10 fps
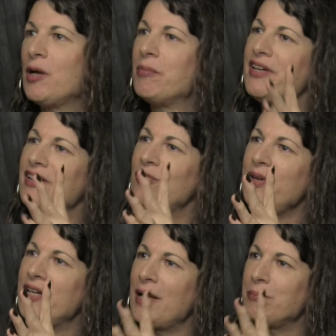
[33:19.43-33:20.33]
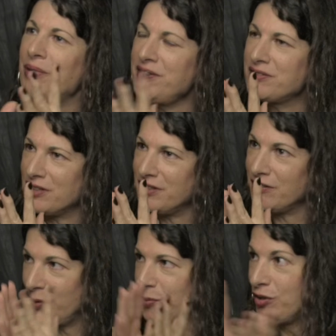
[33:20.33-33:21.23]
But if we got busted,
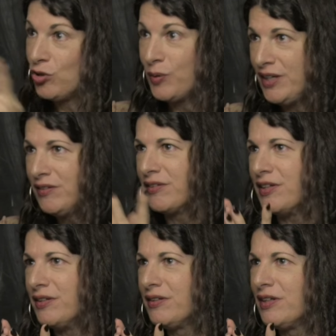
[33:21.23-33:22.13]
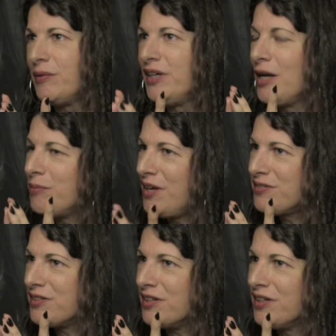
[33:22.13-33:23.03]
if we were in Queensland and we got
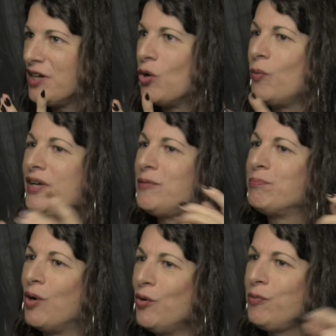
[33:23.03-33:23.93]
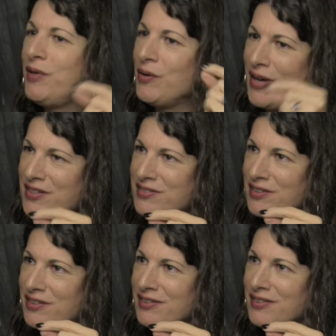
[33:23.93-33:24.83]
busted, we could both be
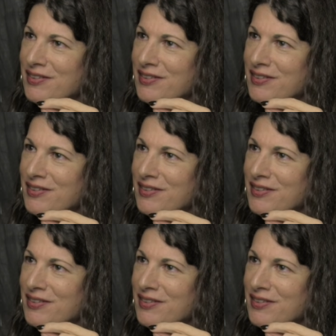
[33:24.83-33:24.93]
arrested